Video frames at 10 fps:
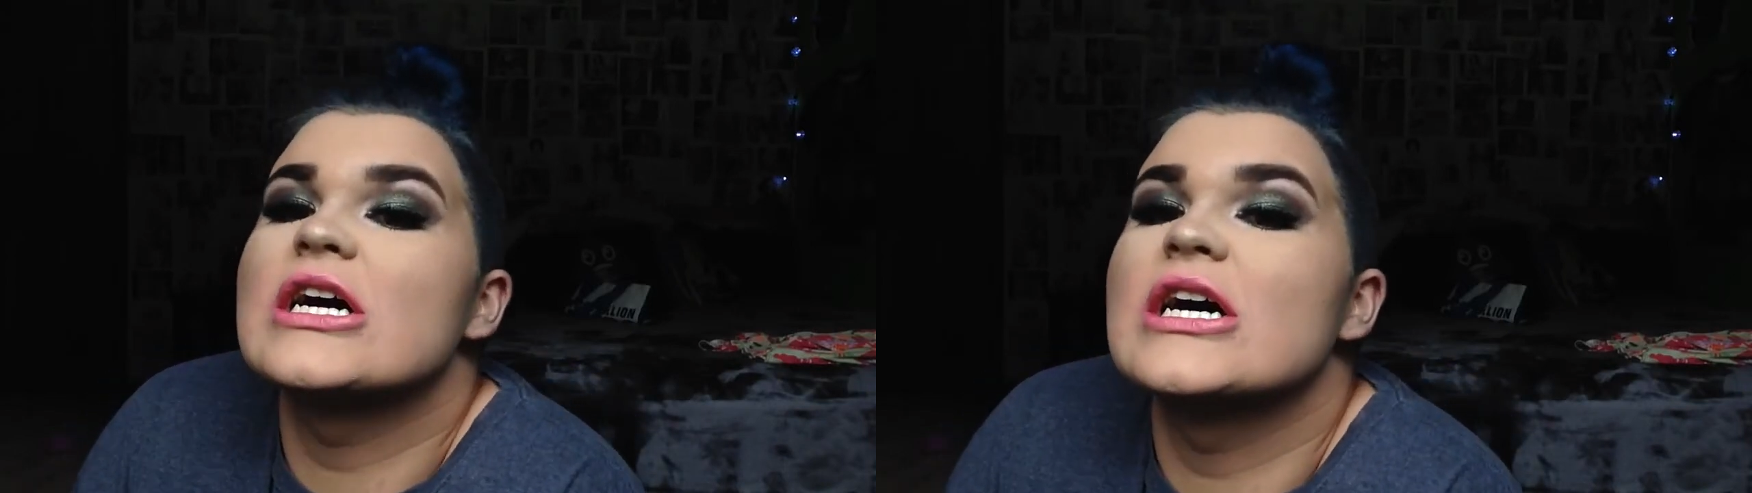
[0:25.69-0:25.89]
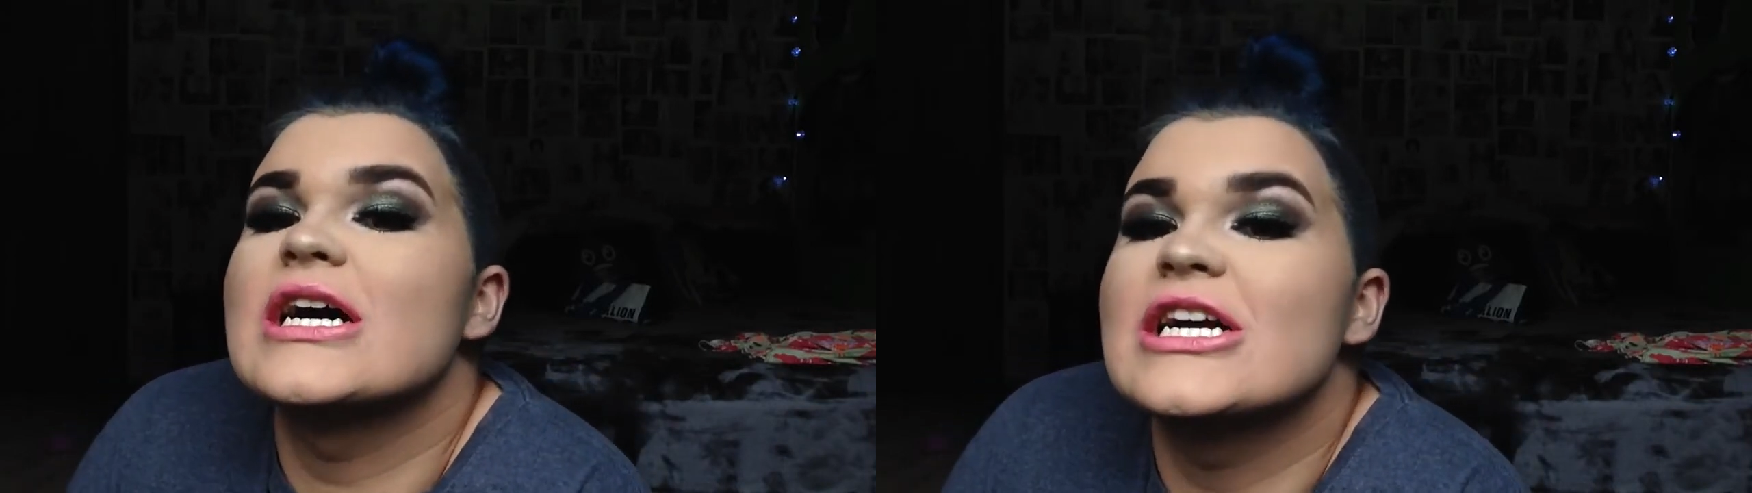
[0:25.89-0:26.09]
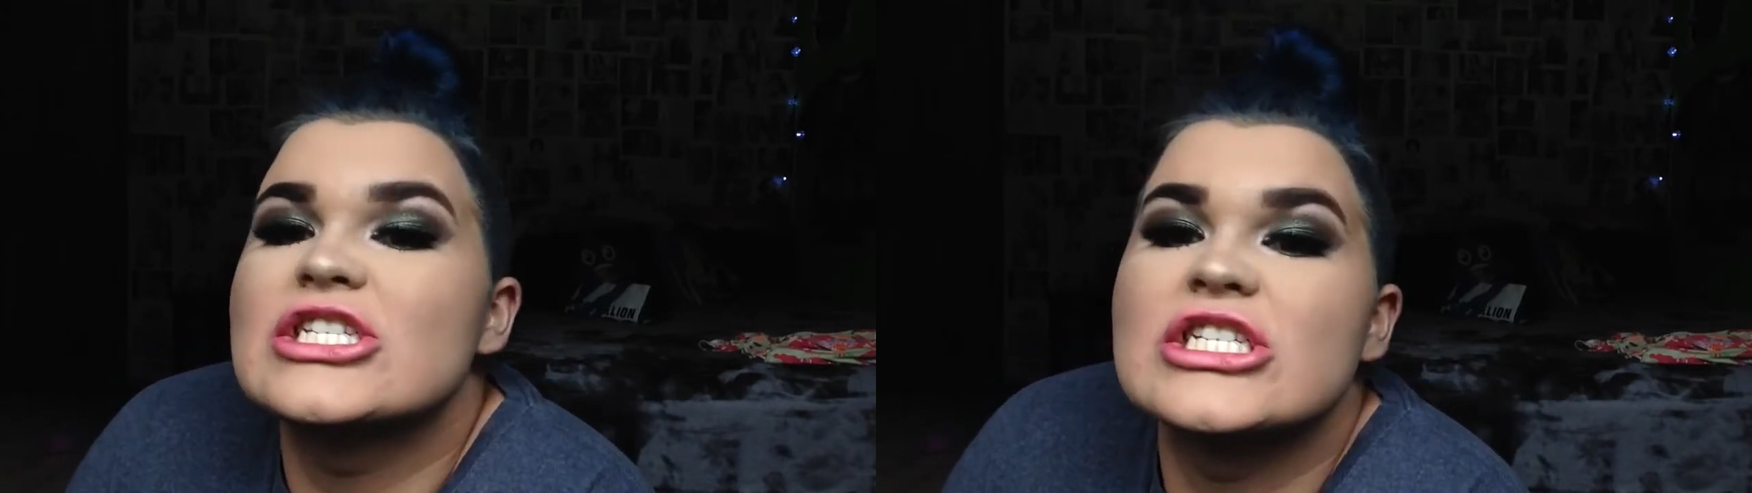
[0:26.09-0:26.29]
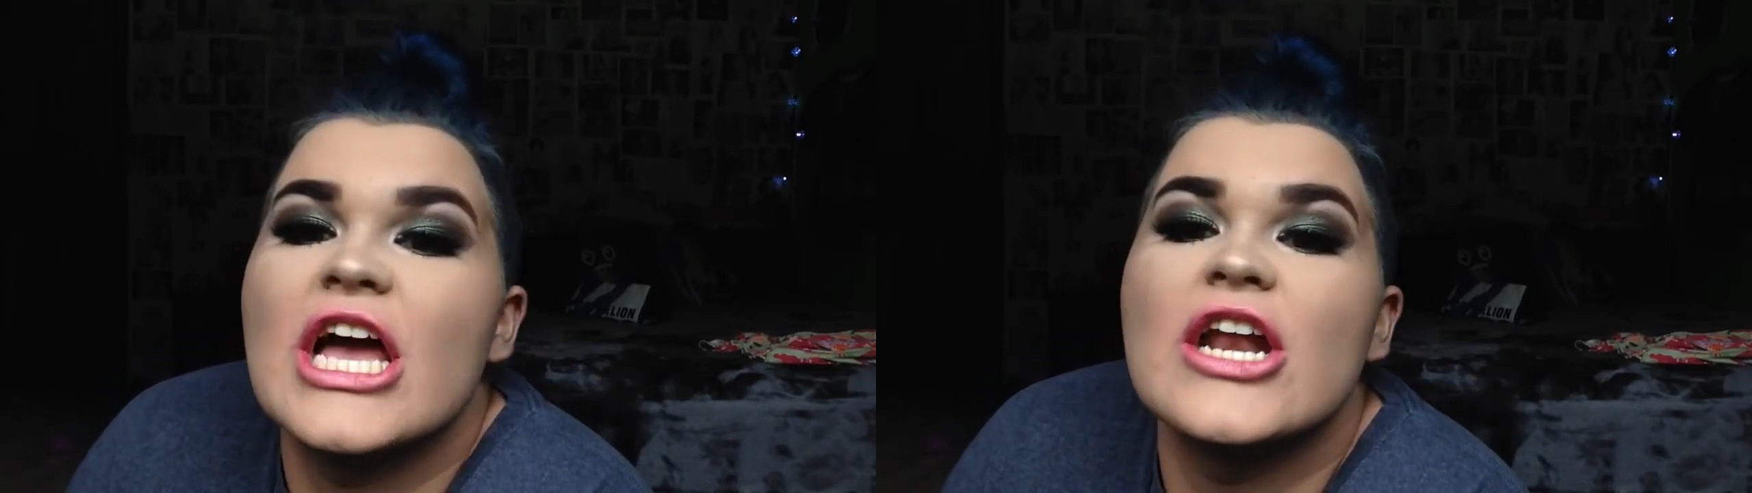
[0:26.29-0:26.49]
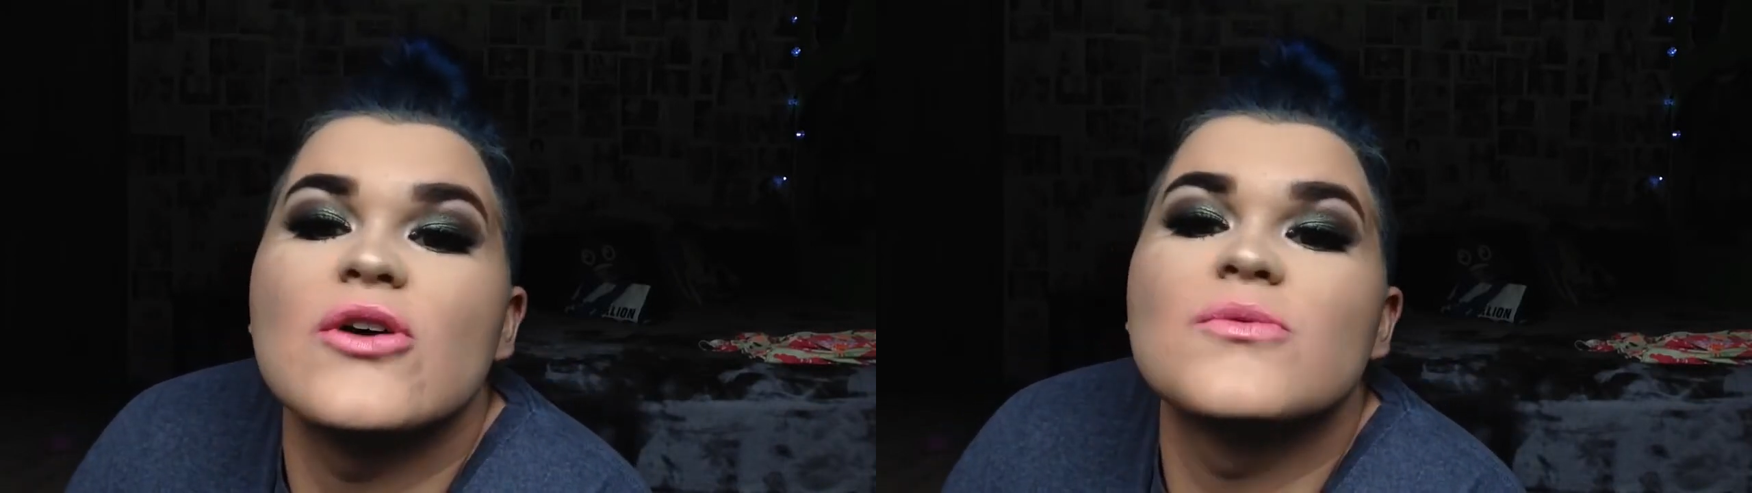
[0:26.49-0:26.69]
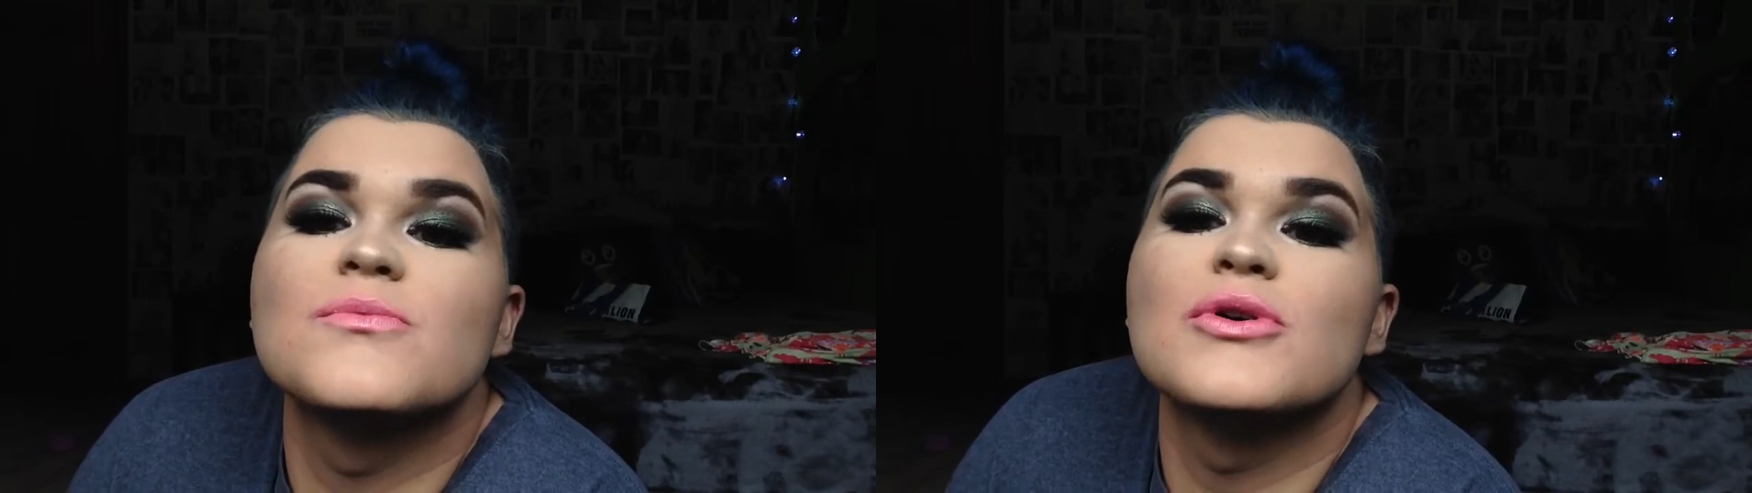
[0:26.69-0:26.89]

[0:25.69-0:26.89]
eyeshadow